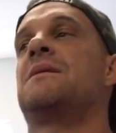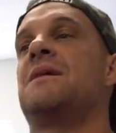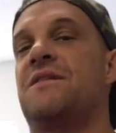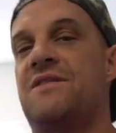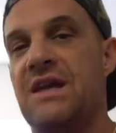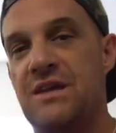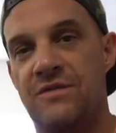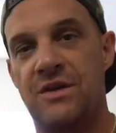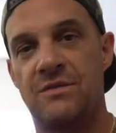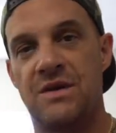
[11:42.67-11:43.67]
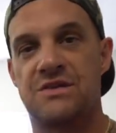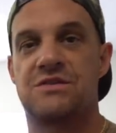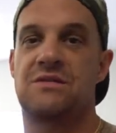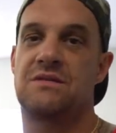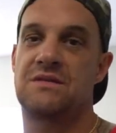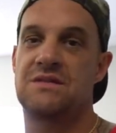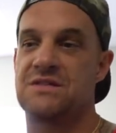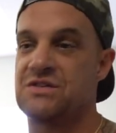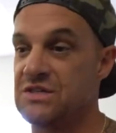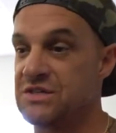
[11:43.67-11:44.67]
and thank you very much, because
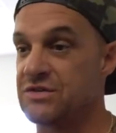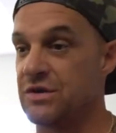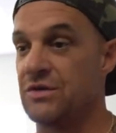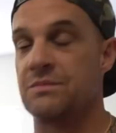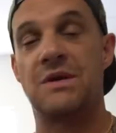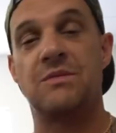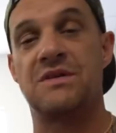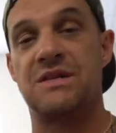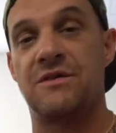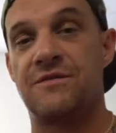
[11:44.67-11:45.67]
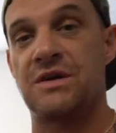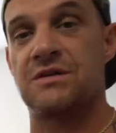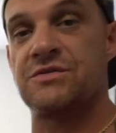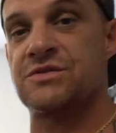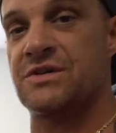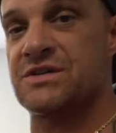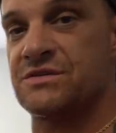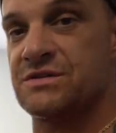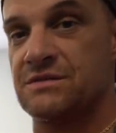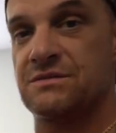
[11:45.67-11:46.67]
this shit is growing. Remember, tell a friend, Kruesi
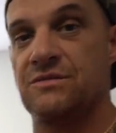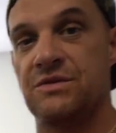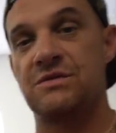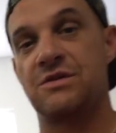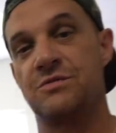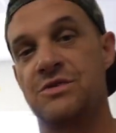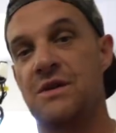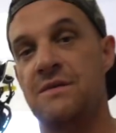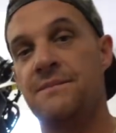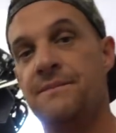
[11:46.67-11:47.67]
Originals. We do dope shit.